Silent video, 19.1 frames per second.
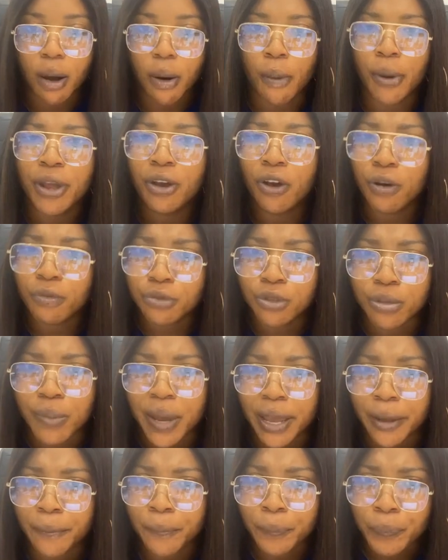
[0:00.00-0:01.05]
But when you come to
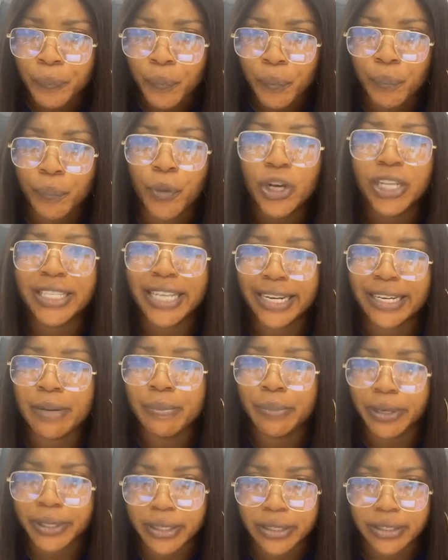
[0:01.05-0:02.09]
my
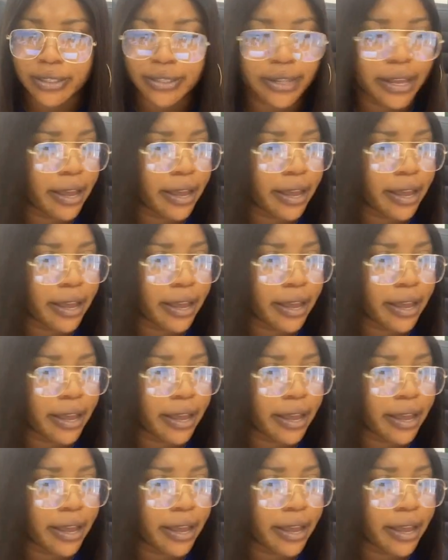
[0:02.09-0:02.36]
polytechnic bodies,